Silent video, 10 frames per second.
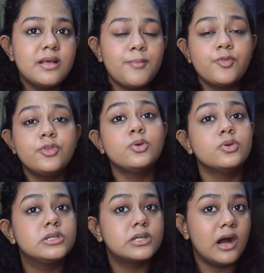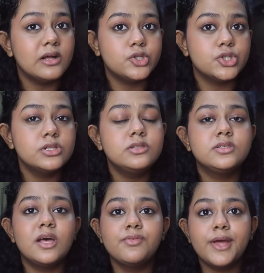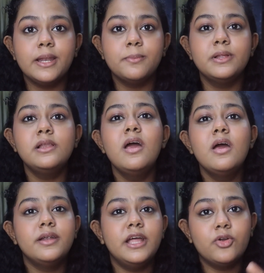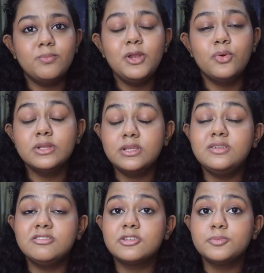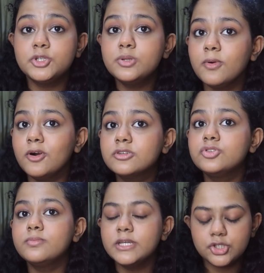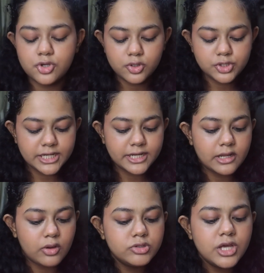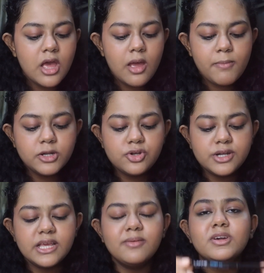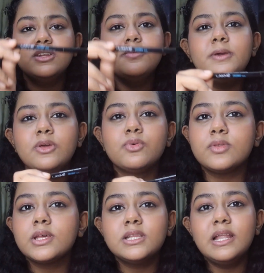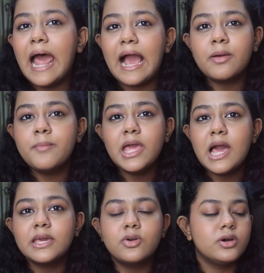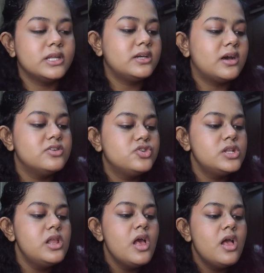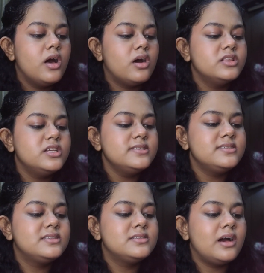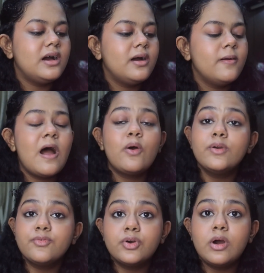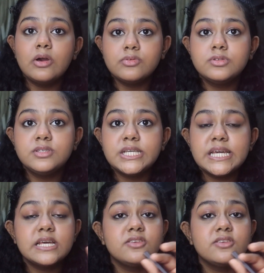some of the good kajals available down below in the description box, so make sure you check it out. But today I'm gonna be using the Lakme Iconic Kajal. This however, I would say